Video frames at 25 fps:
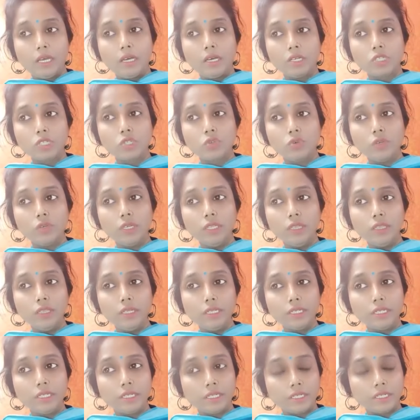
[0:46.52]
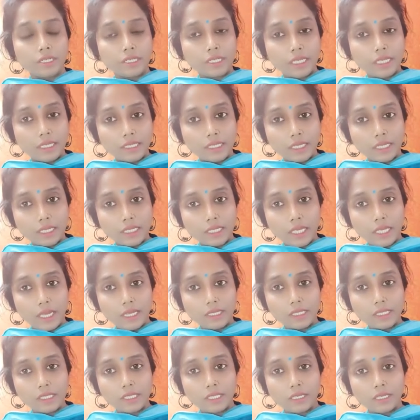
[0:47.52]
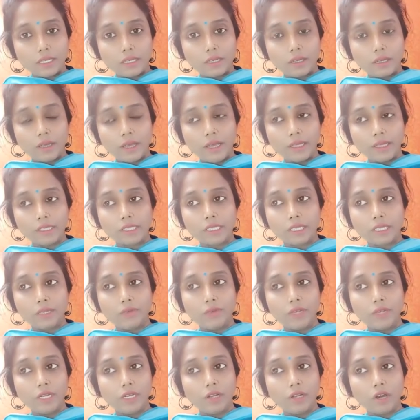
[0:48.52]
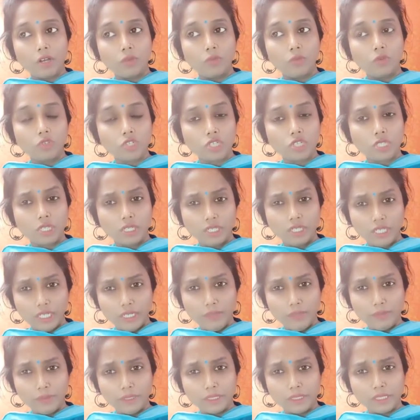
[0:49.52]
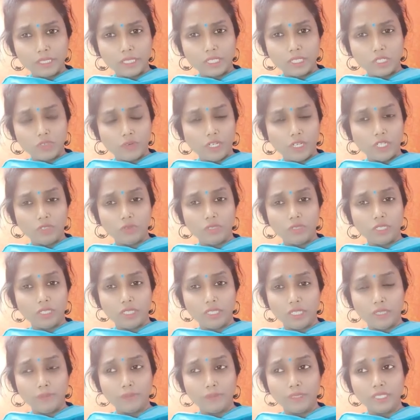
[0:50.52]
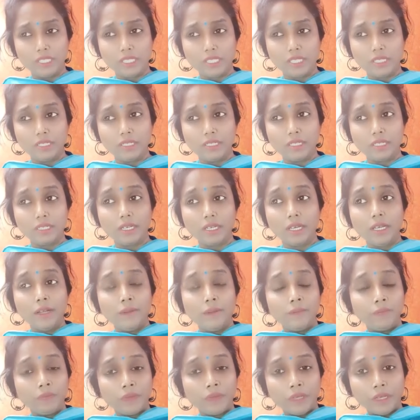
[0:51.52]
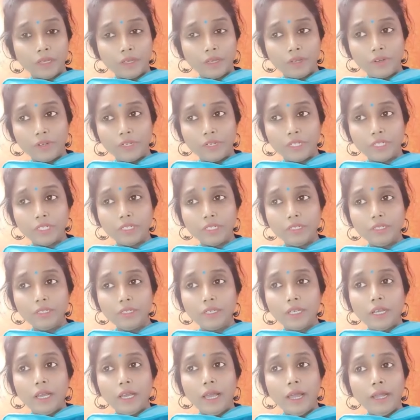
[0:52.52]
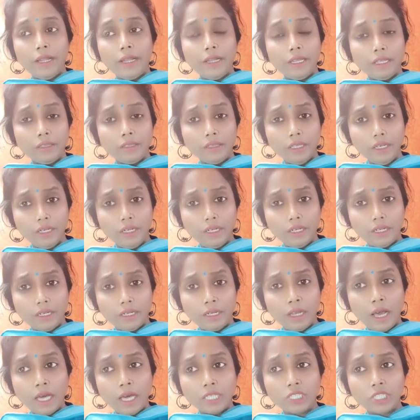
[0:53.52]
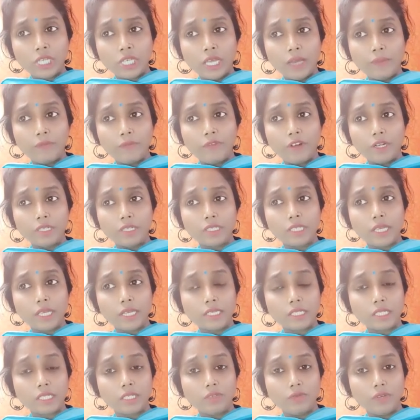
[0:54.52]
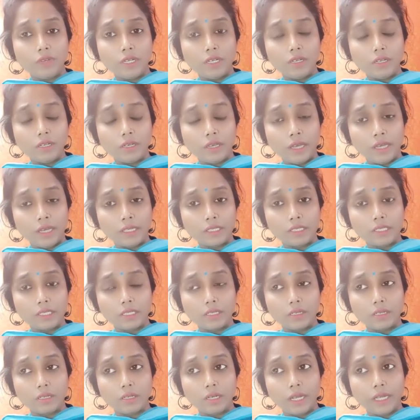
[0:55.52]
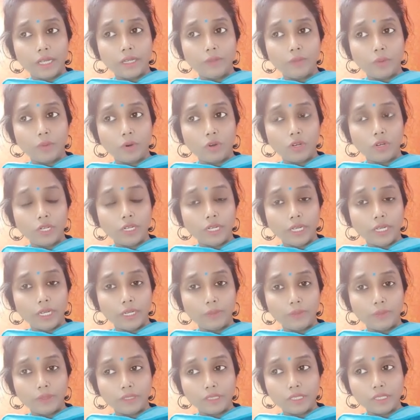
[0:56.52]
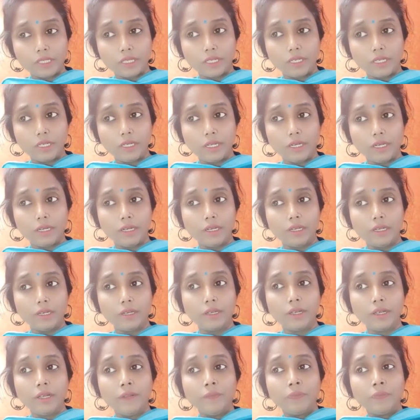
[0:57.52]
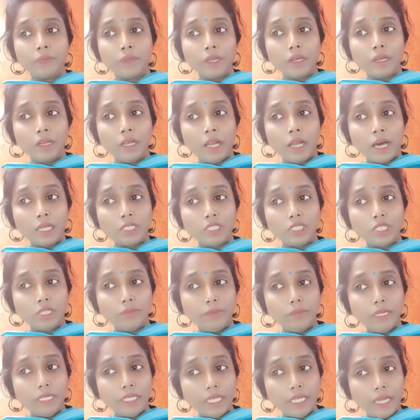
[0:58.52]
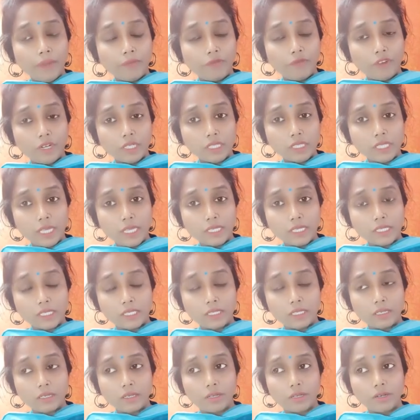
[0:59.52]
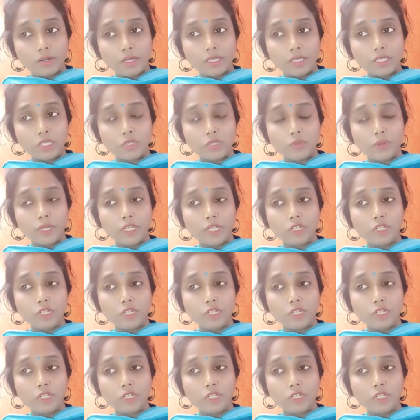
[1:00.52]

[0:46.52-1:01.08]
So in that Sensex has given almost 13%, 12 to 13% return, and then that large cap funds has given 9.8%, and large and mid cap funds has raised by